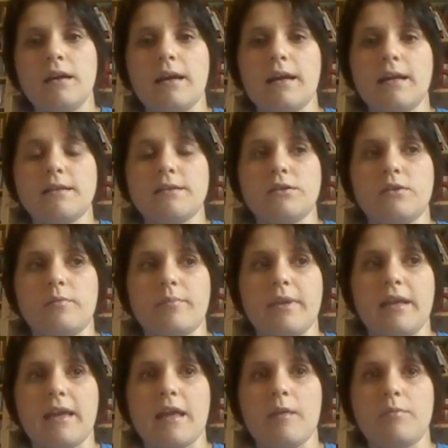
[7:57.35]
and not
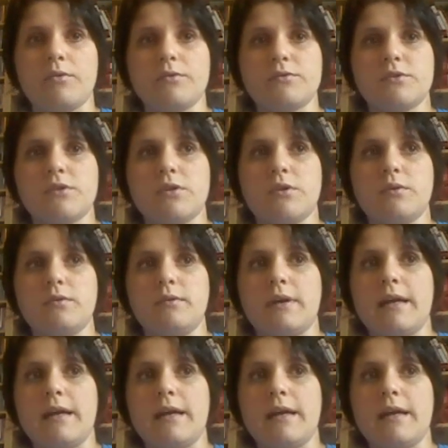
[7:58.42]
being able to